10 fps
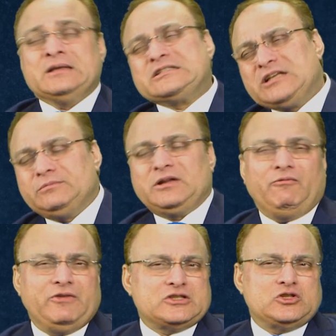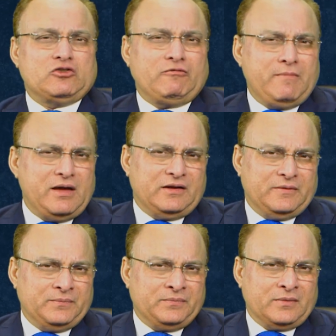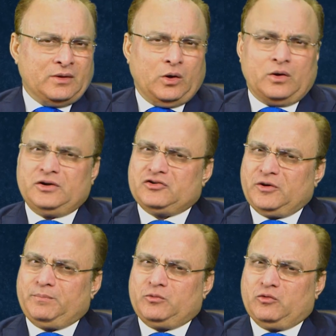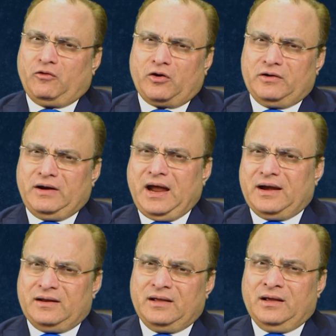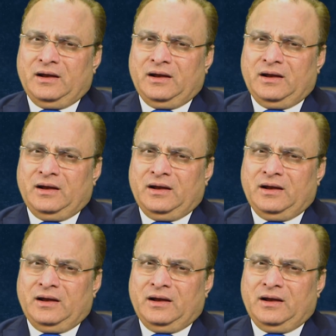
sometimes wastage of money on a trip to foreign land.